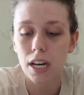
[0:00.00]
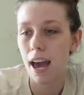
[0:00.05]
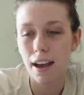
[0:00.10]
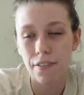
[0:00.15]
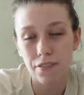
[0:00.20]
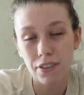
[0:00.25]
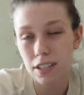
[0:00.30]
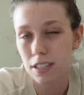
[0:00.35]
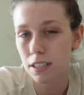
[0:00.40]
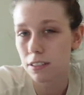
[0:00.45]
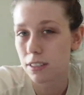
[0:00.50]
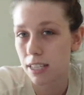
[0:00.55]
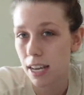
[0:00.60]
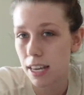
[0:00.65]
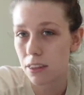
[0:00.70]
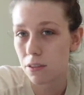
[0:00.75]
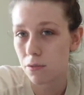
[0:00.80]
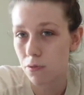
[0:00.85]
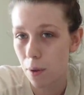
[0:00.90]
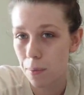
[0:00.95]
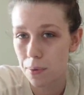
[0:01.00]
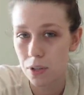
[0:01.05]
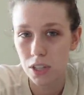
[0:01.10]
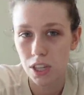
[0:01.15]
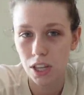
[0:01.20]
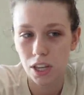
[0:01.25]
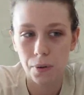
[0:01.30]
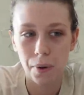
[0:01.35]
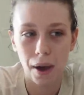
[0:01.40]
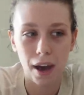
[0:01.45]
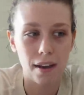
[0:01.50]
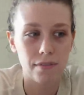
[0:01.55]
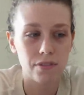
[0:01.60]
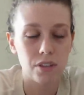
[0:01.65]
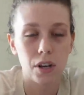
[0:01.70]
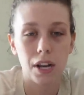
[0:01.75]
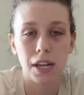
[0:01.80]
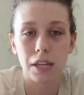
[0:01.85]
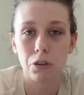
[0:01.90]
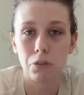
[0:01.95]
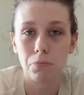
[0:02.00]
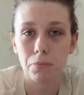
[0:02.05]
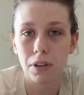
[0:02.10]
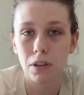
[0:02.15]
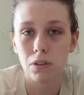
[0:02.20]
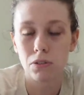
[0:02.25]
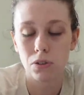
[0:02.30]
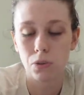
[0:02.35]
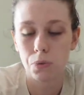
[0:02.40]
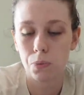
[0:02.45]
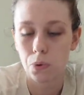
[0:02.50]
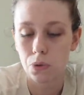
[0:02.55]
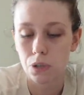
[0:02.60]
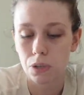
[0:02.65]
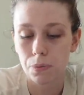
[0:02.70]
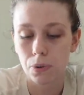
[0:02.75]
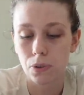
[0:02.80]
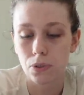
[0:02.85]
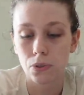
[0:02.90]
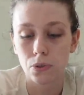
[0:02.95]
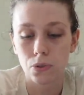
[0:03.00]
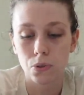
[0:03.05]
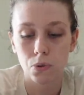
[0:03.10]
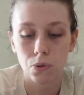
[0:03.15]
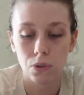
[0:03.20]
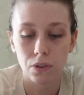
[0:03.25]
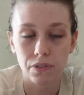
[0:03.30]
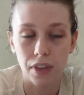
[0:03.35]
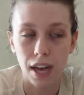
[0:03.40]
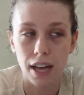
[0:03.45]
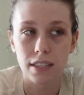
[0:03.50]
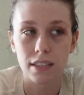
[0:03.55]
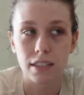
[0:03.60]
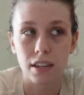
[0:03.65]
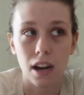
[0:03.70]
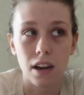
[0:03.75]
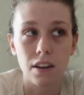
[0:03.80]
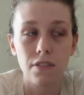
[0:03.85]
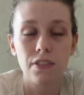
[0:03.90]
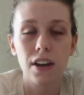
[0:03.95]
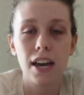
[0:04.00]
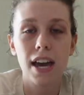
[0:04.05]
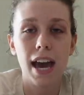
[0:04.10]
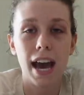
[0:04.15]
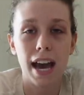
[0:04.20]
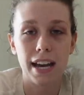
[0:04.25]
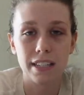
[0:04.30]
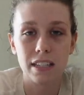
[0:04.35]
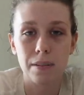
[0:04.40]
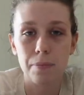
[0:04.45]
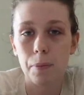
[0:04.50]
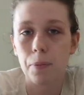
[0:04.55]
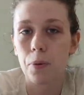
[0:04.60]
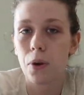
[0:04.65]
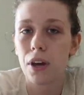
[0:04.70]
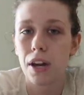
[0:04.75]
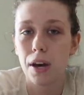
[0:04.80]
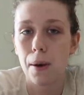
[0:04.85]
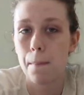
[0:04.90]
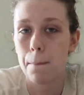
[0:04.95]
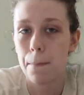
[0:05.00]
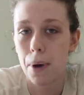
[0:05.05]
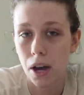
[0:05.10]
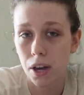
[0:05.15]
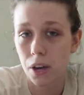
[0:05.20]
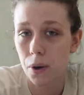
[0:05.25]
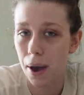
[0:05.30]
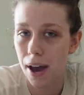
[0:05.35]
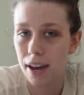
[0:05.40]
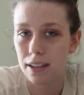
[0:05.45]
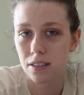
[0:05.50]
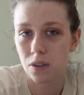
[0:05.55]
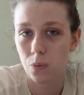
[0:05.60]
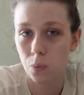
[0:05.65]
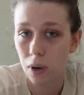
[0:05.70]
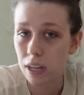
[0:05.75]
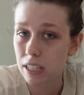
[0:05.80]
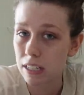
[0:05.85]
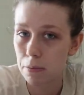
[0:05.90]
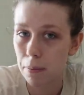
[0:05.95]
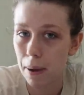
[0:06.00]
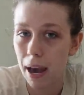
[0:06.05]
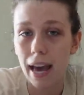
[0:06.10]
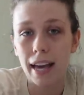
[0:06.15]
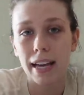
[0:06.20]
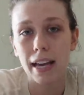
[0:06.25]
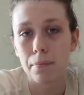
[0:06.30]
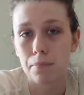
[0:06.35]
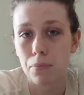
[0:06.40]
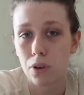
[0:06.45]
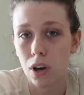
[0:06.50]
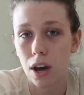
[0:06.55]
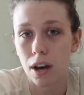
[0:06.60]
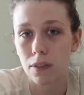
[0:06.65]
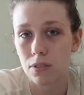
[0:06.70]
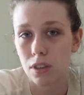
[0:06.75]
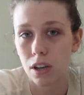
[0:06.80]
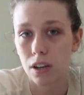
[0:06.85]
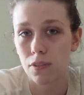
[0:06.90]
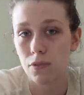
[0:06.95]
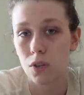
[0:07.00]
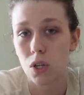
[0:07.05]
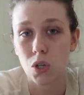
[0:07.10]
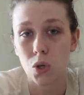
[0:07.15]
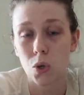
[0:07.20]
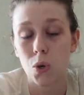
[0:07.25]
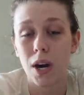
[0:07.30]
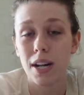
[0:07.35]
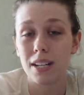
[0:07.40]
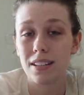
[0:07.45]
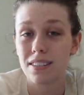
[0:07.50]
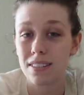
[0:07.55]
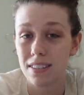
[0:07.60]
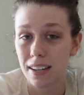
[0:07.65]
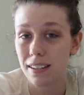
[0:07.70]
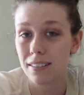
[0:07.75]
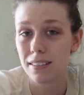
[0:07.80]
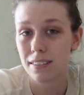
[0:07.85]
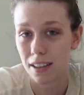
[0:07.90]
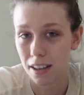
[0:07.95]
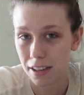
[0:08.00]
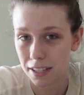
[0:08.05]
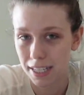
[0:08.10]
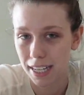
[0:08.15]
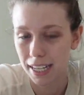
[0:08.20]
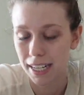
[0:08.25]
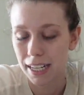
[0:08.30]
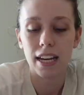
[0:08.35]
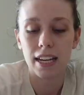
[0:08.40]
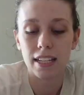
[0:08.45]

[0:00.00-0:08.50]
Every single day, the rubbish that you have, so like your meals, your water bottles, all of that stuff, has to be put in a biohazard waste bag and put outside of your door at 6:30.